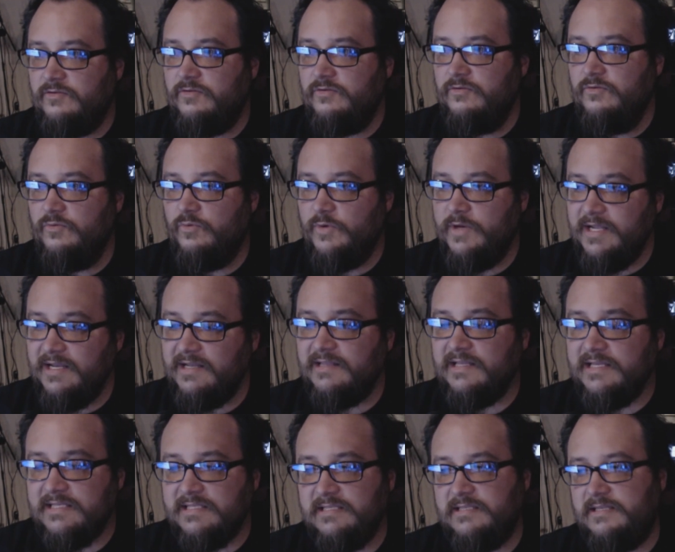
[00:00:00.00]

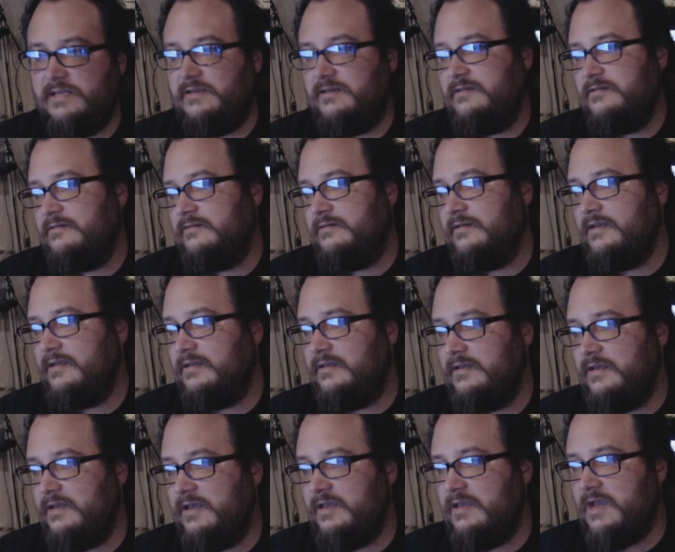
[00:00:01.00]
realistic.
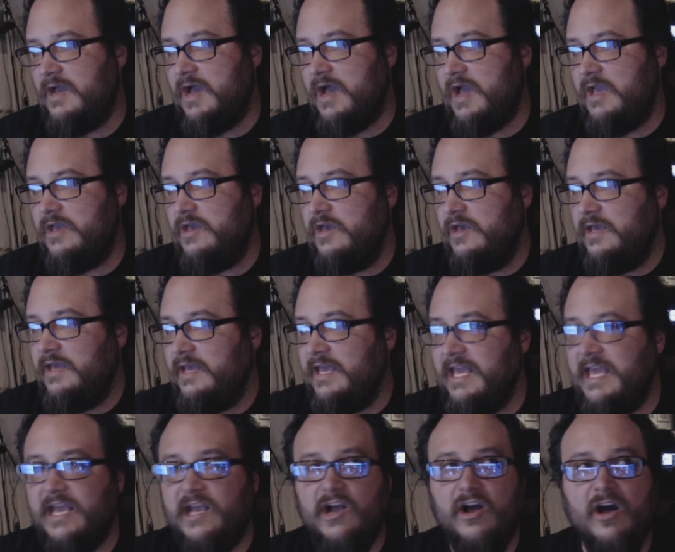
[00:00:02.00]

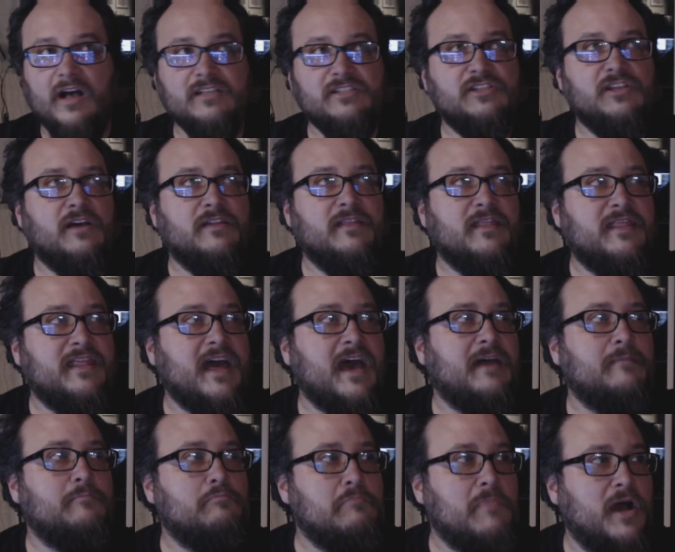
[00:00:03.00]
It cost
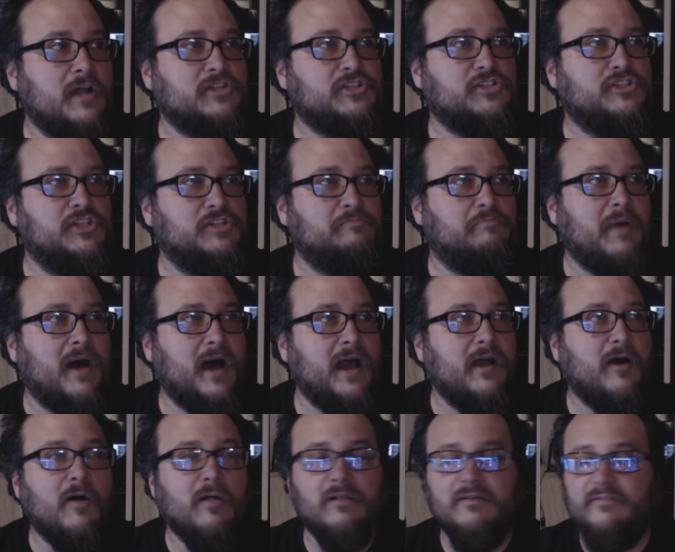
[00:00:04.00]
that much to buy
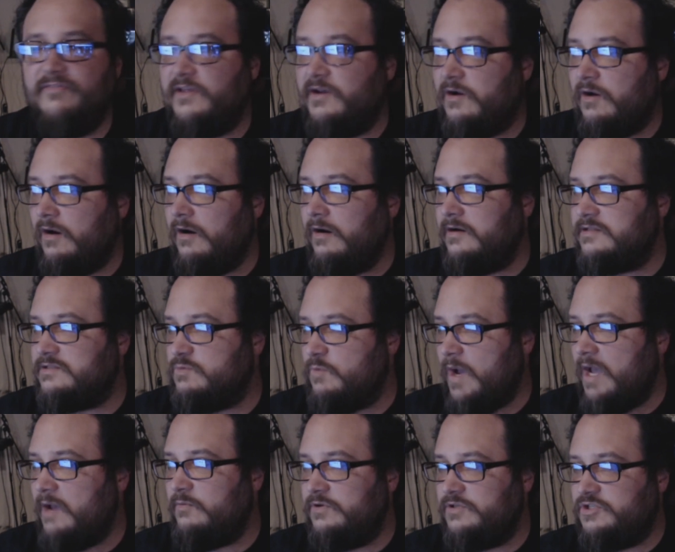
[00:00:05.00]
all of the cards.
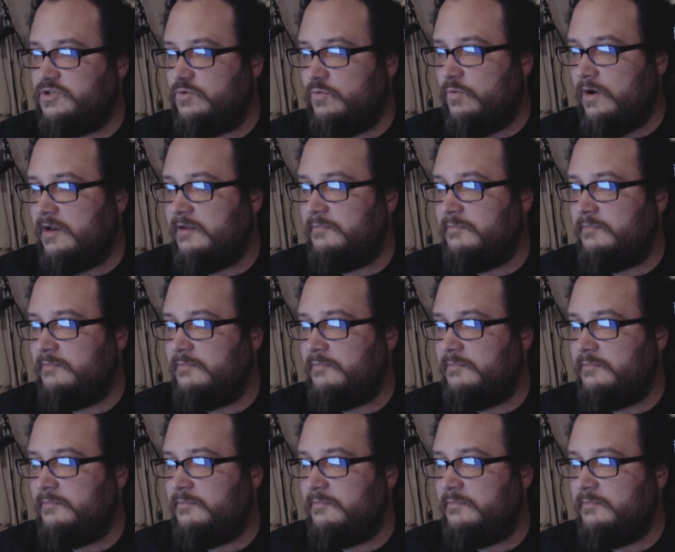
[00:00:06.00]
Why would you want to